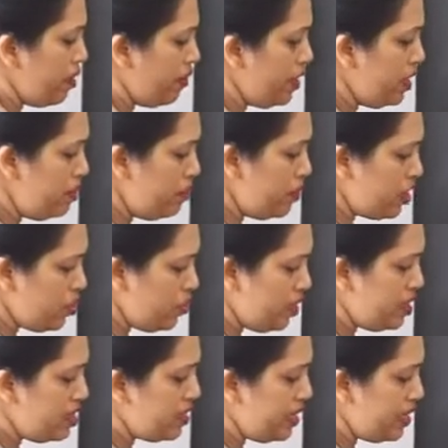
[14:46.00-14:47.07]
Now in
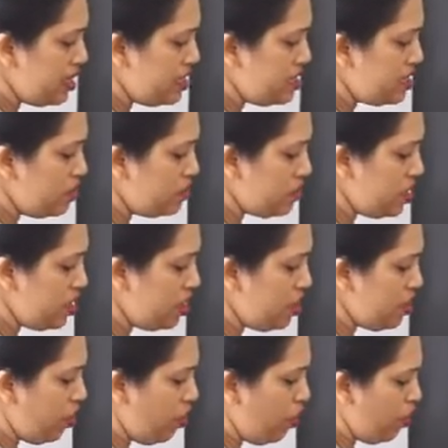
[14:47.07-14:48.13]
between there is
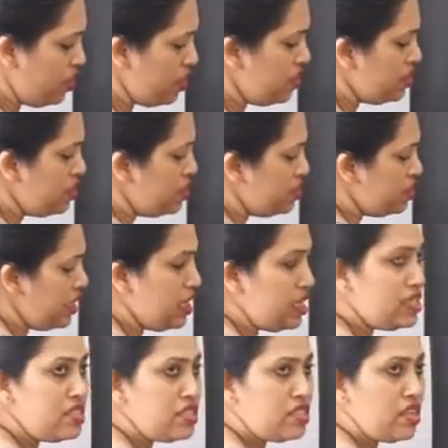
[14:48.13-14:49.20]
something called the
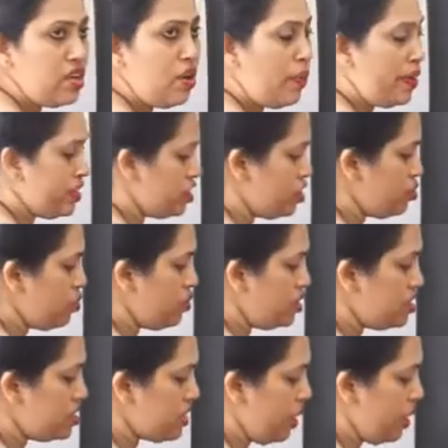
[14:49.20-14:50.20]
interventricular